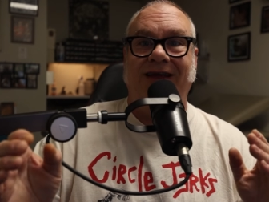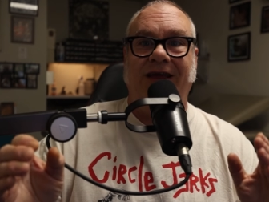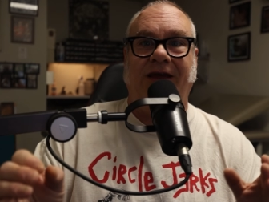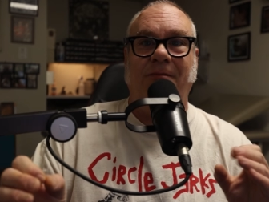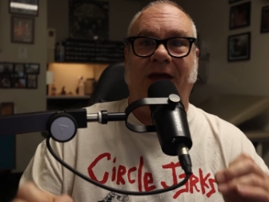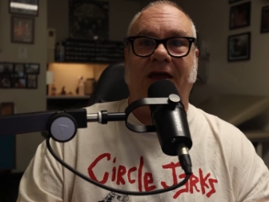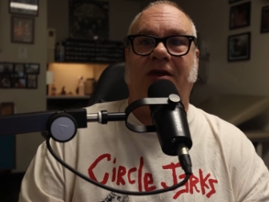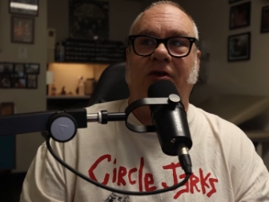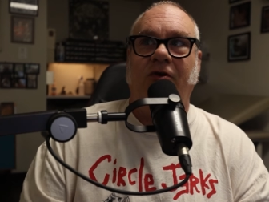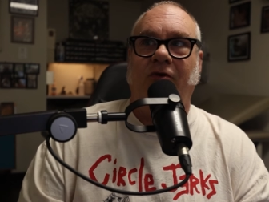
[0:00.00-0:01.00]
it can
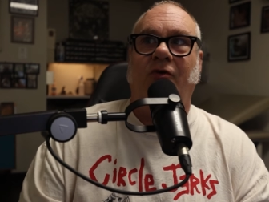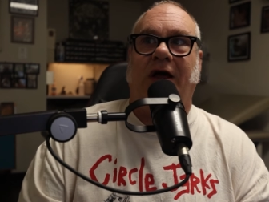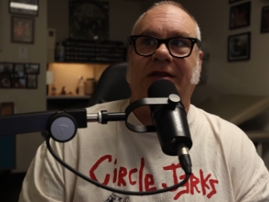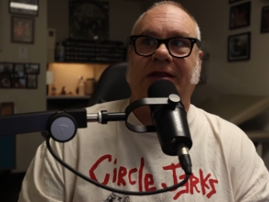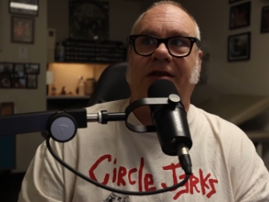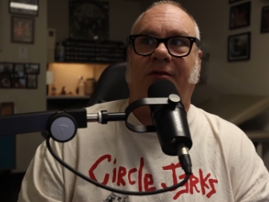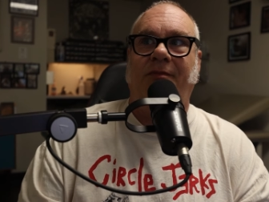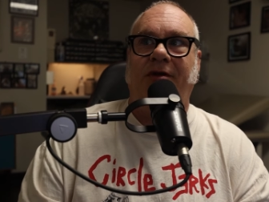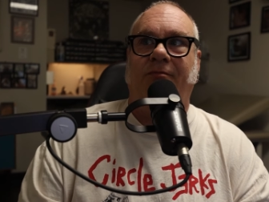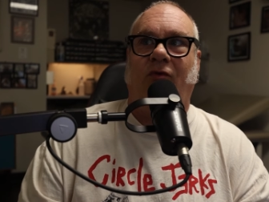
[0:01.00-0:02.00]
make you a little
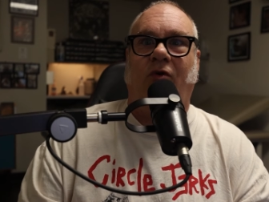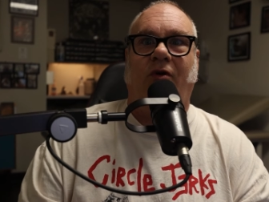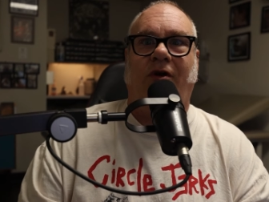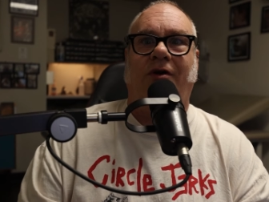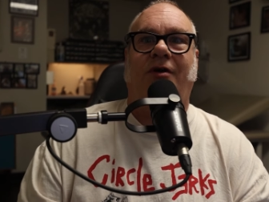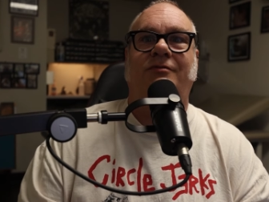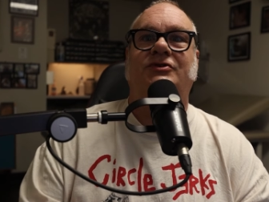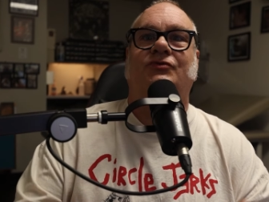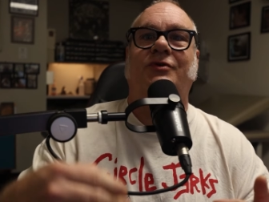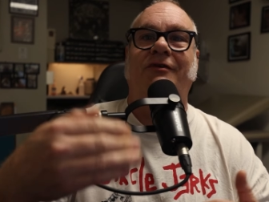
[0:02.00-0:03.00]
bit more
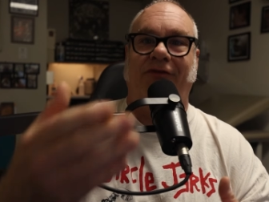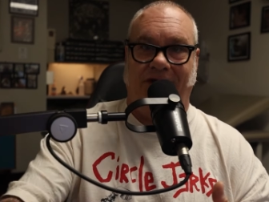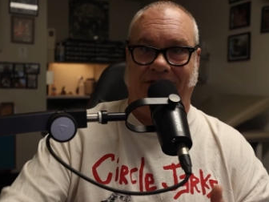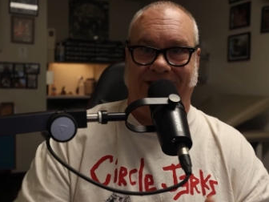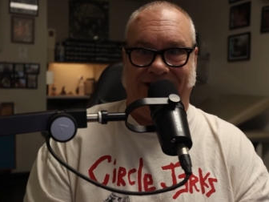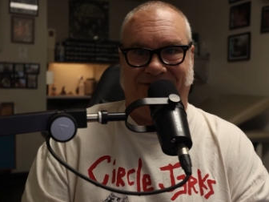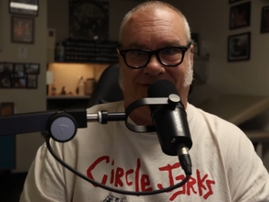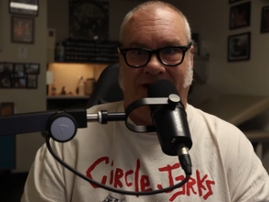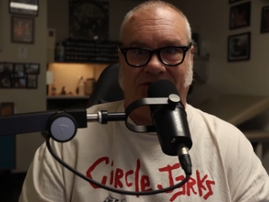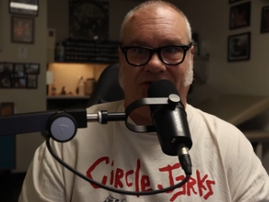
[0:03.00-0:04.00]
driven in that
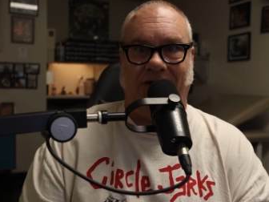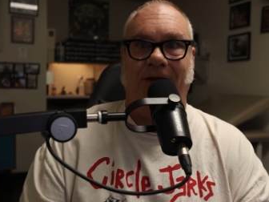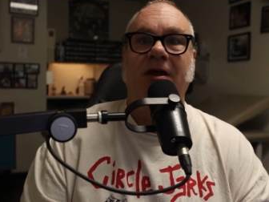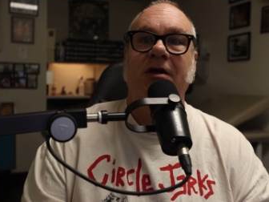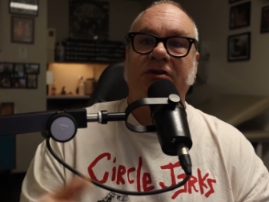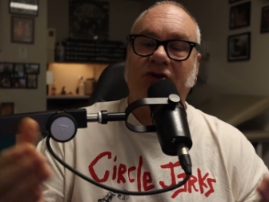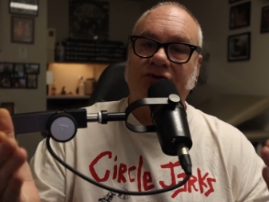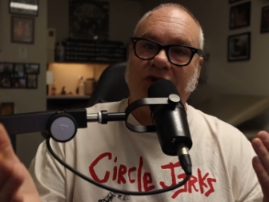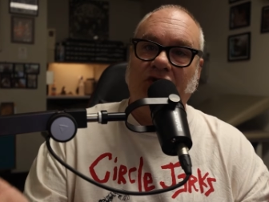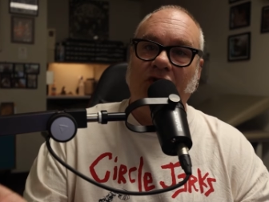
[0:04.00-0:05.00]
direction. So
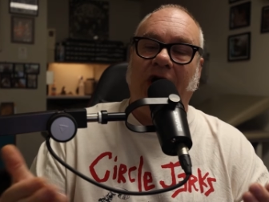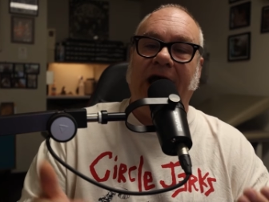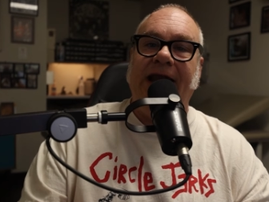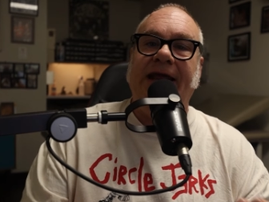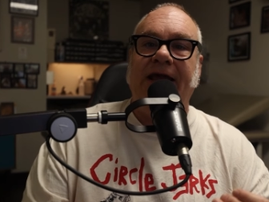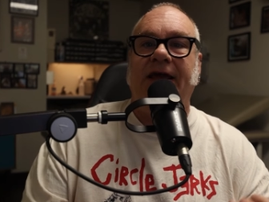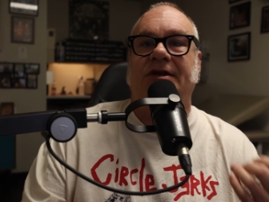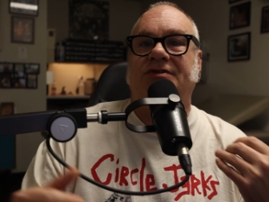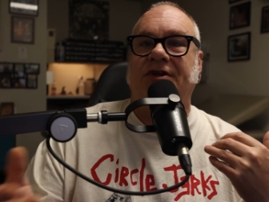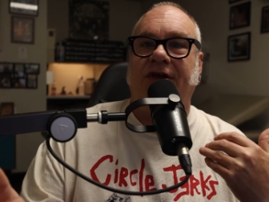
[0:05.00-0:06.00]
it's a good
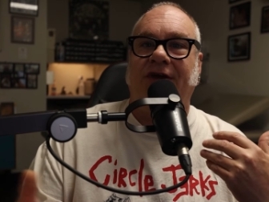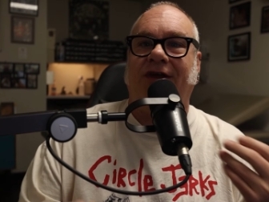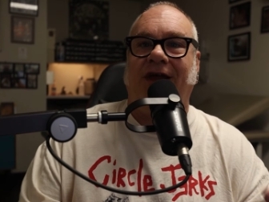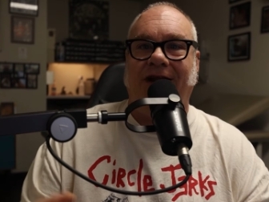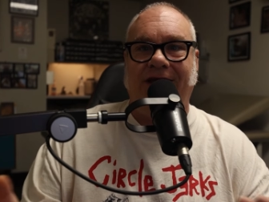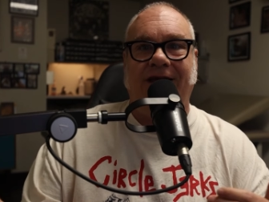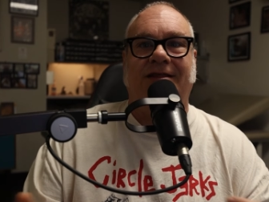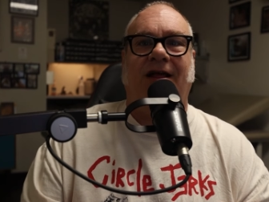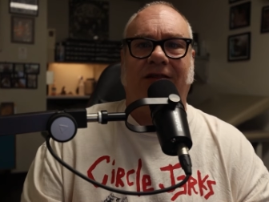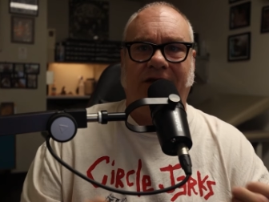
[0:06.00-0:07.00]
idea to kind of
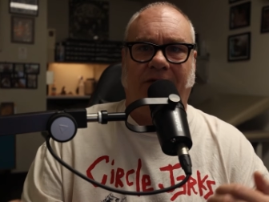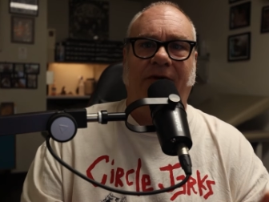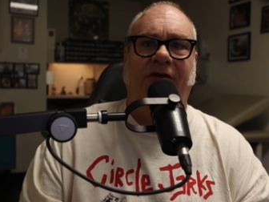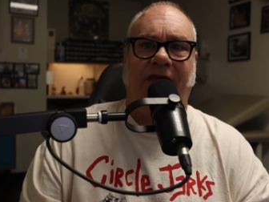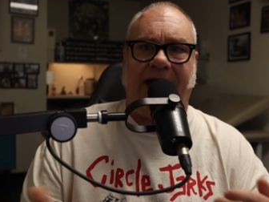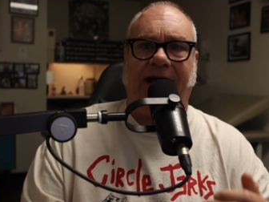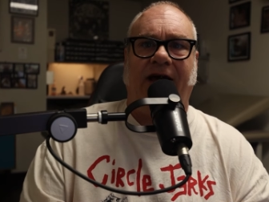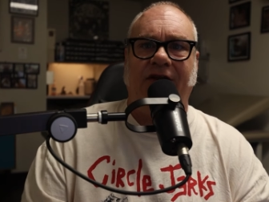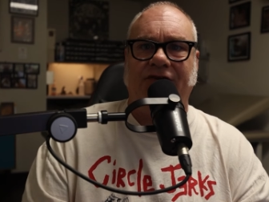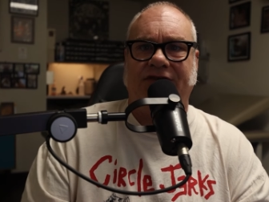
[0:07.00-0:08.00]
get a little bit of that
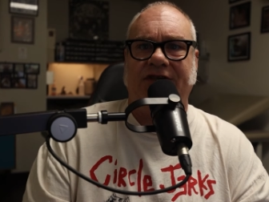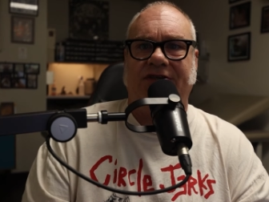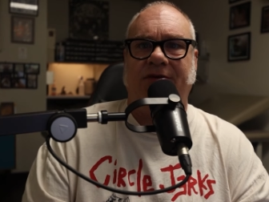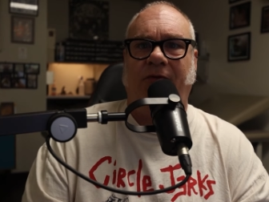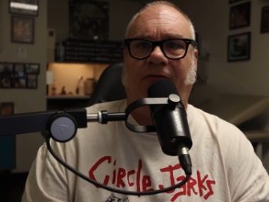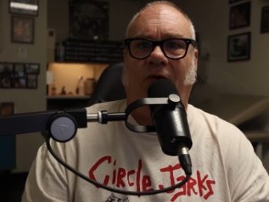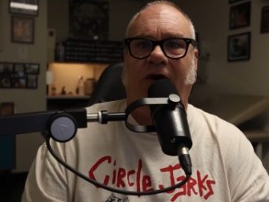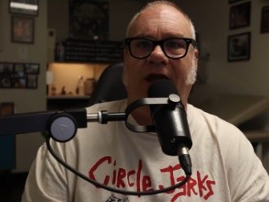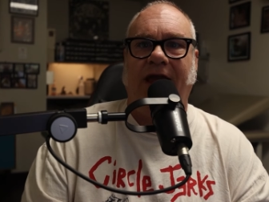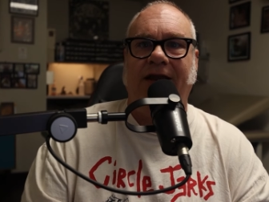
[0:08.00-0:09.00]
out of your system
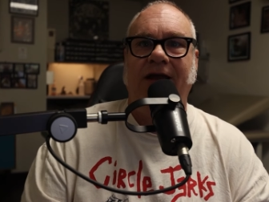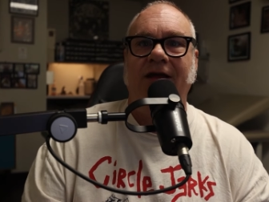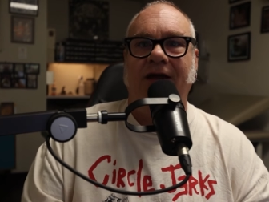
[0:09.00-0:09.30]
beforehand,